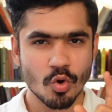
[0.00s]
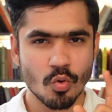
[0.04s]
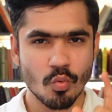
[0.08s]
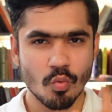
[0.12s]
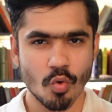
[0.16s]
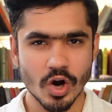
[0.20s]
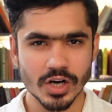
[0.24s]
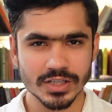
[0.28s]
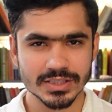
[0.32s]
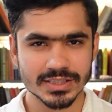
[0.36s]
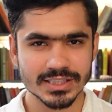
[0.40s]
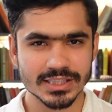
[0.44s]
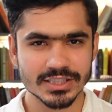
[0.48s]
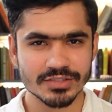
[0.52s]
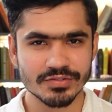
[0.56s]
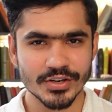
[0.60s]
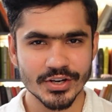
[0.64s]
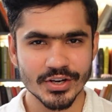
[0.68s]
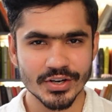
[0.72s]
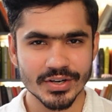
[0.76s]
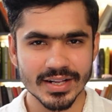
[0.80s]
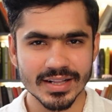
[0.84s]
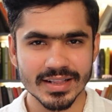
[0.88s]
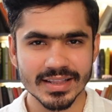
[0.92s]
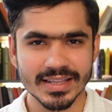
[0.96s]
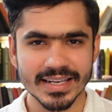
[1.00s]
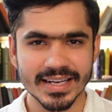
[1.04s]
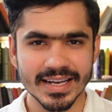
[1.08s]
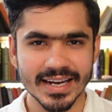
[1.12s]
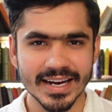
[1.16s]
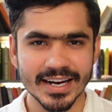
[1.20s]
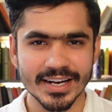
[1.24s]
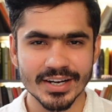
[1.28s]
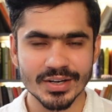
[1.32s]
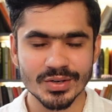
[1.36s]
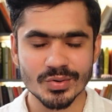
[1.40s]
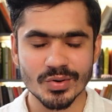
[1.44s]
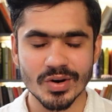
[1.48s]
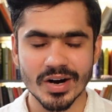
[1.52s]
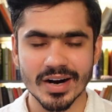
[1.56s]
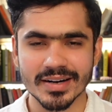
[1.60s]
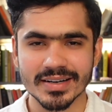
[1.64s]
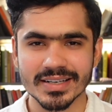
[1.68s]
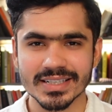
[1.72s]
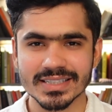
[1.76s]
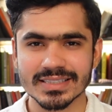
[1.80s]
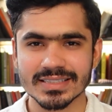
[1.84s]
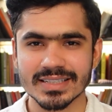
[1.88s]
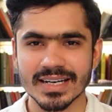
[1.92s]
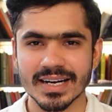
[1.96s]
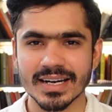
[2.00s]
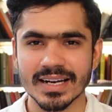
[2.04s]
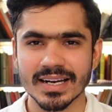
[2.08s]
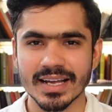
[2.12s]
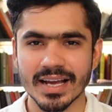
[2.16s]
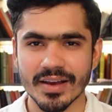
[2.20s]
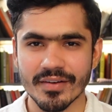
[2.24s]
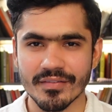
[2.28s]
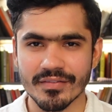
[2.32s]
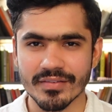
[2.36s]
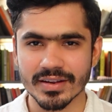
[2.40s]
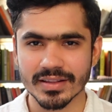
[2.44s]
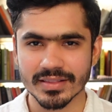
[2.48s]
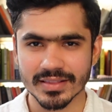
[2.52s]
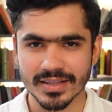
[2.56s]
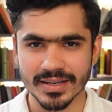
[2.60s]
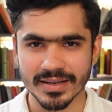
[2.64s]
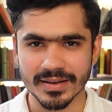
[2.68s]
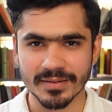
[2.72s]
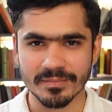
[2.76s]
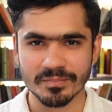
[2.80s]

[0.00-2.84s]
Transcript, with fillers: Watch this video till the end to understand everything.